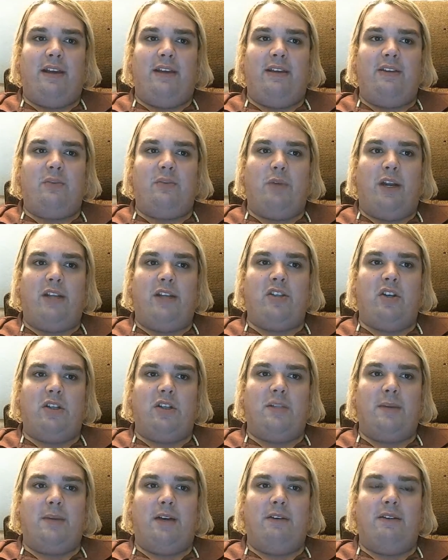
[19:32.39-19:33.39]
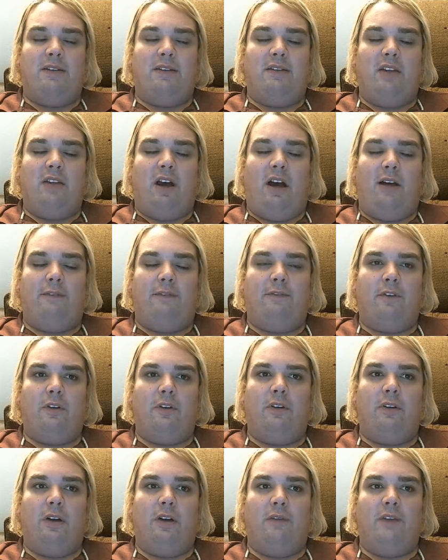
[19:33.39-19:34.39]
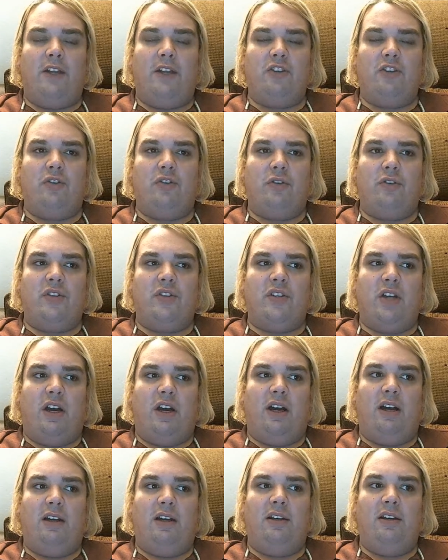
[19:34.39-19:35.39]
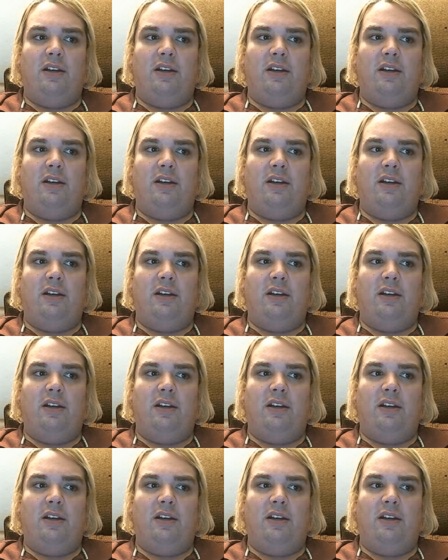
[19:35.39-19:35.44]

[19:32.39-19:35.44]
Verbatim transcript: is when I talked about uh, for Avengers uh,